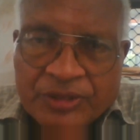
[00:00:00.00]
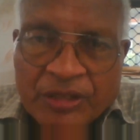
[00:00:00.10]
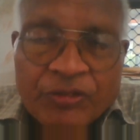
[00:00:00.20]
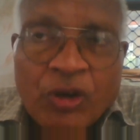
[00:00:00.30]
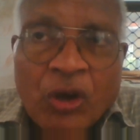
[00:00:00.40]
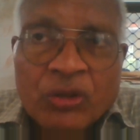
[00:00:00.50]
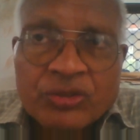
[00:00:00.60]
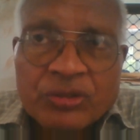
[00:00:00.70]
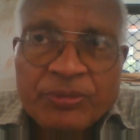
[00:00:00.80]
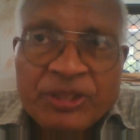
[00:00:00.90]
if
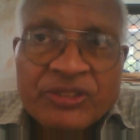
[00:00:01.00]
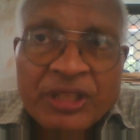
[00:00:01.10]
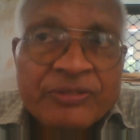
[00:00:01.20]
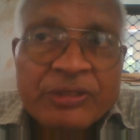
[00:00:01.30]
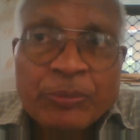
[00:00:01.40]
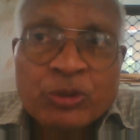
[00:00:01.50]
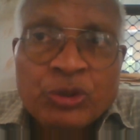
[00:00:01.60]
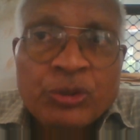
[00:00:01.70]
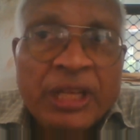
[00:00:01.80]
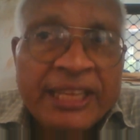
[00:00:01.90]
cost means if suppose
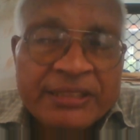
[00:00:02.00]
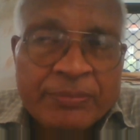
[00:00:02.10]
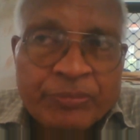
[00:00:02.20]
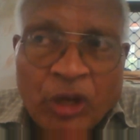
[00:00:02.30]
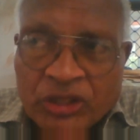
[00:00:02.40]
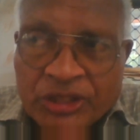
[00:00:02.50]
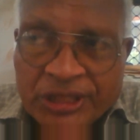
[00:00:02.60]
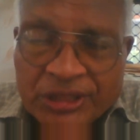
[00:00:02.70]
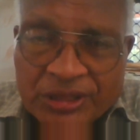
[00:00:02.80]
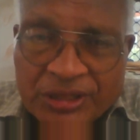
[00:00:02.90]
you delay some project,